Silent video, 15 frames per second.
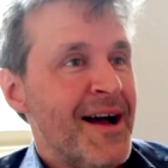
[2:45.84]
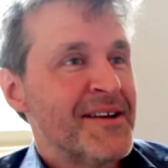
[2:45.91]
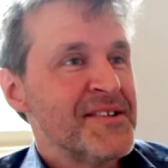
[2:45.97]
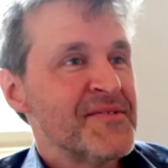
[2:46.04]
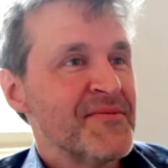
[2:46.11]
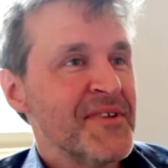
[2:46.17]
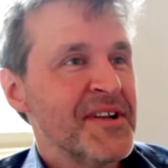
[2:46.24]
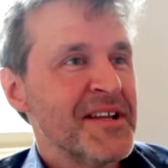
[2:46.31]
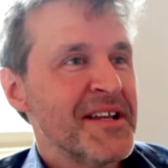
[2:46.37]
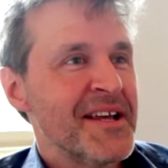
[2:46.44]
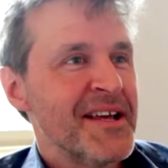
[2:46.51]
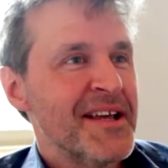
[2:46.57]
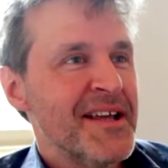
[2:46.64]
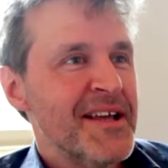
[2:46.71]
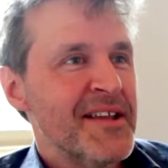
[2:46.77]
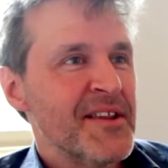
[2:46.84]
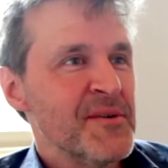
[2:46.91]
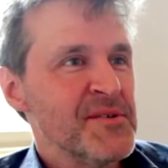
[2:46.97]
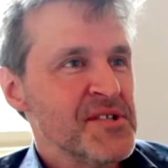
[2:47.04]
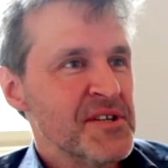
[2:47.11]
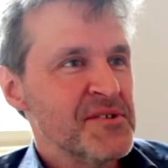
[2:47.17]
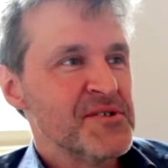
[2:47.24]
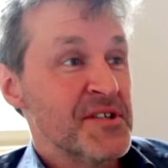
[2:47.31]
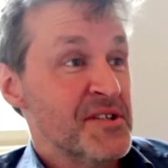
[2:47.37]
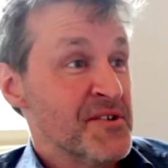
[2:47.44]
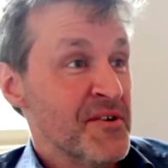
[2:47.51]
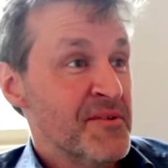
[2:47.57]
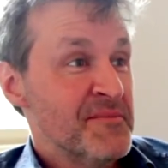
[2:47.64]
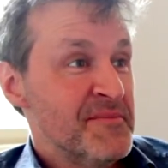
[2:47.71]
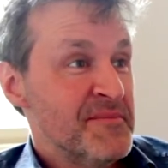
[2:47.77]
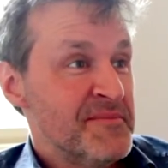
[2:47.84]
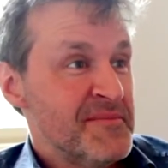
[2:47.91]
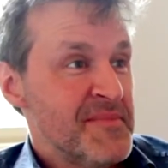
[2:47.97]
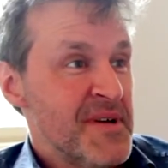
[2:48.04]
It's funny. That was an interesting time.